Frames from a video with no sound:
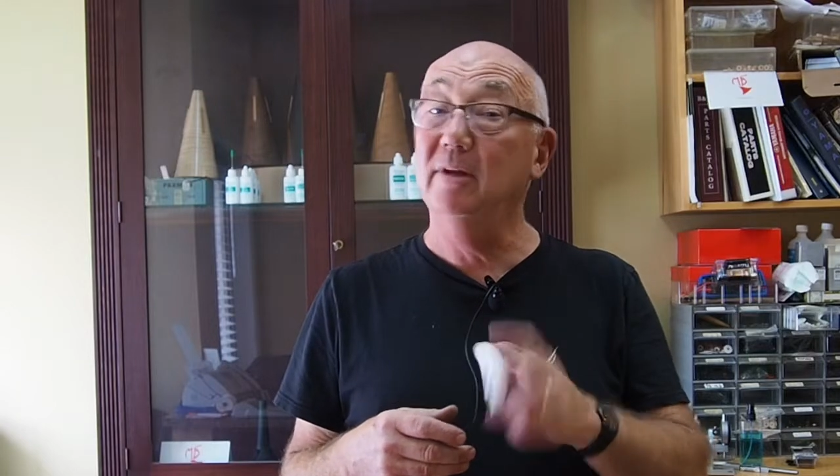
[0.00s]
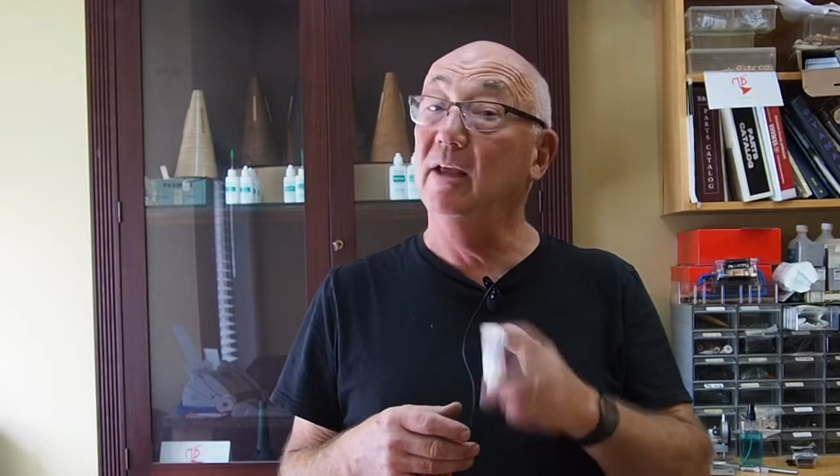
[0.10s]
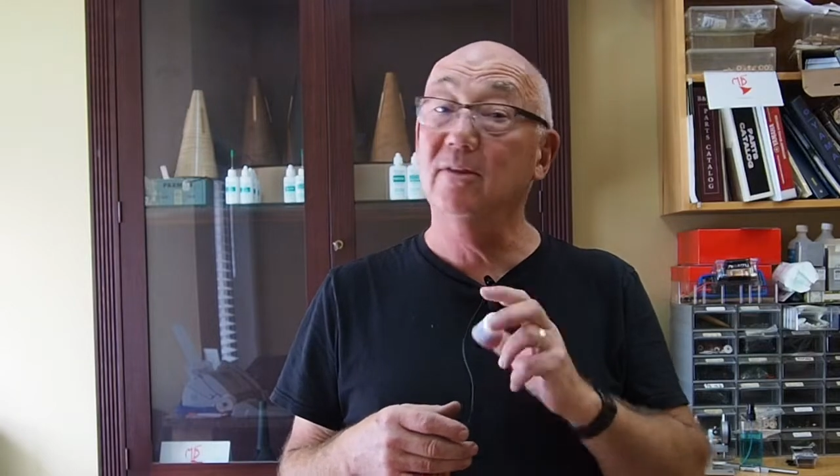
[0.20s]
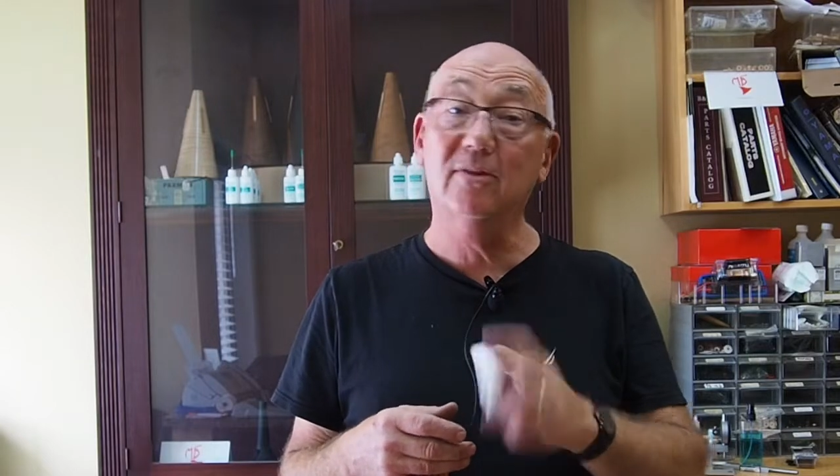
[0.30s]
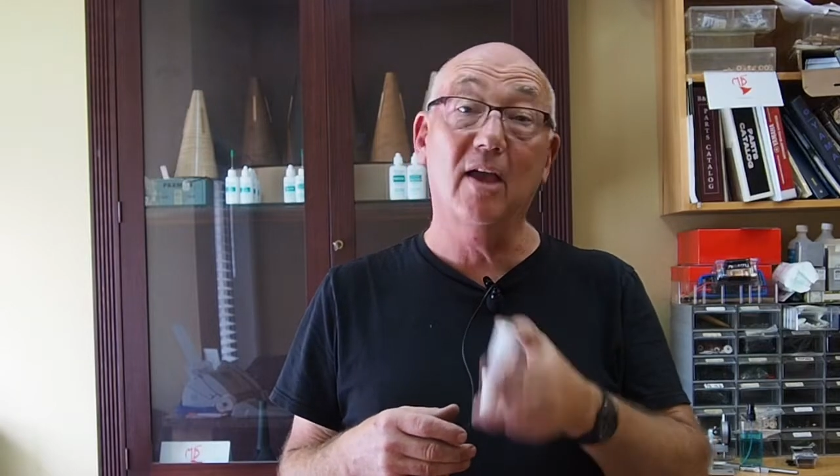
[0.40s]

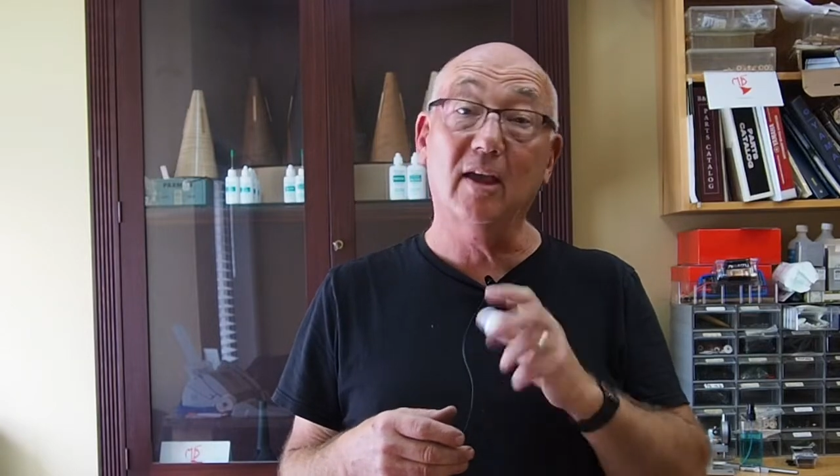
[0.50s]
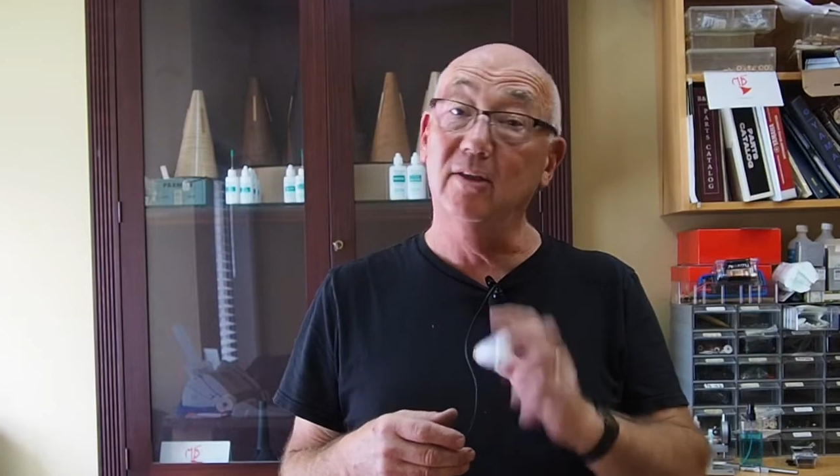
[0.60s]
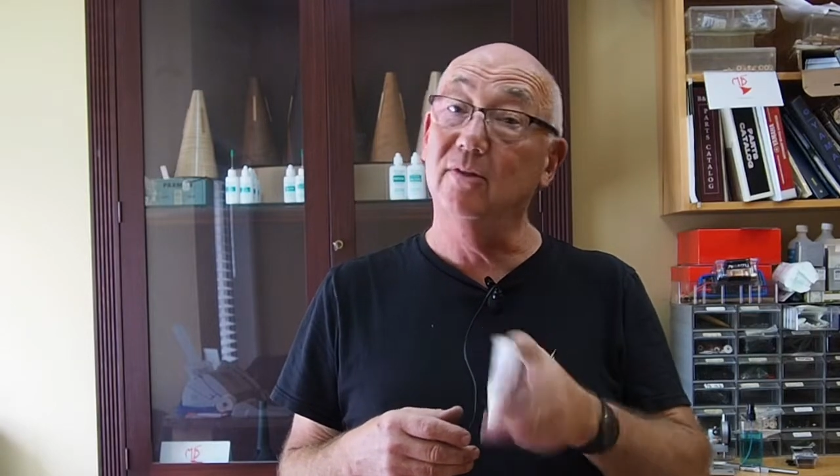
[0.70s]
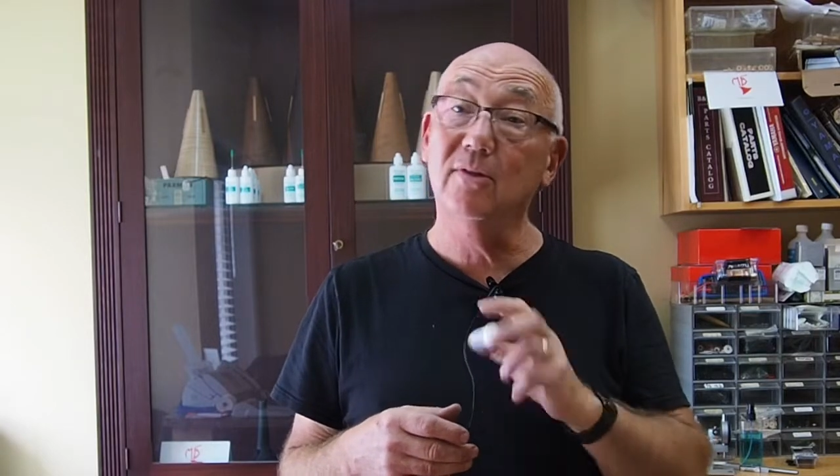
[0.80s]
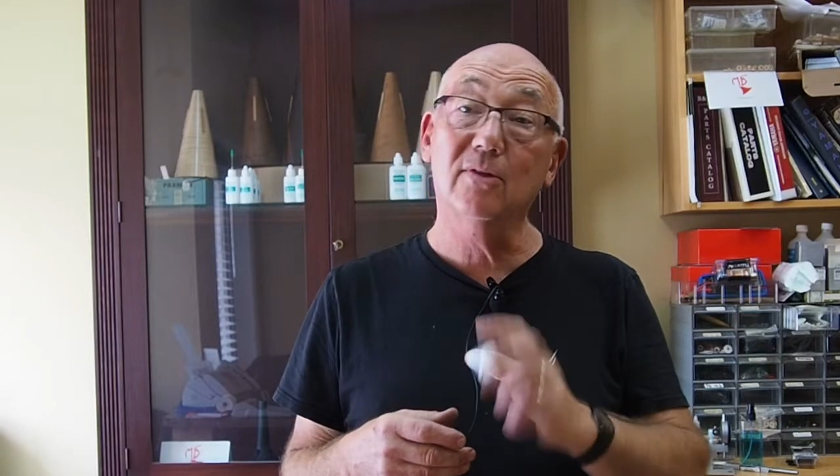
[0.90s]
10
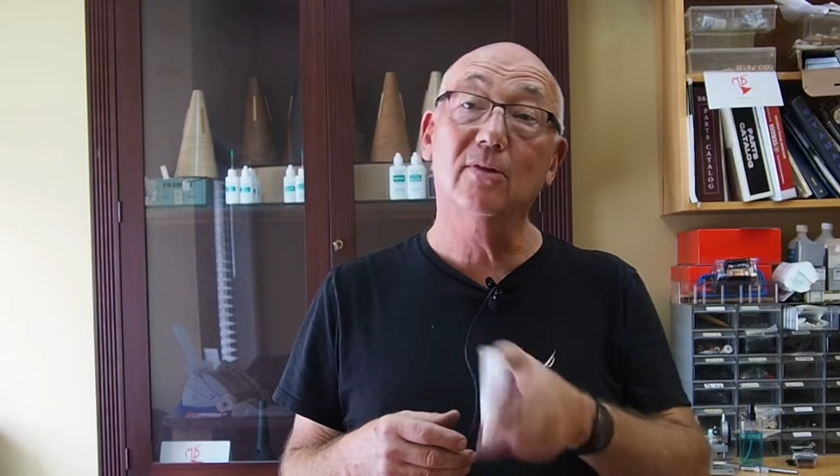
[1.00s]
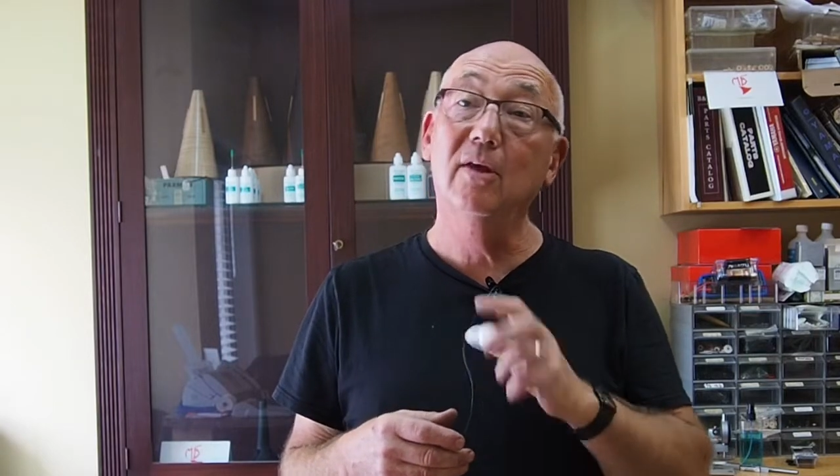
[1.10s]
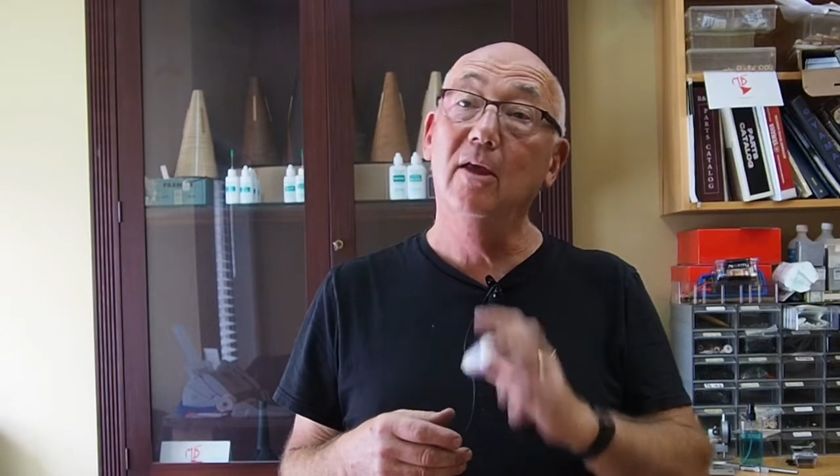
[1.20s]
seconds,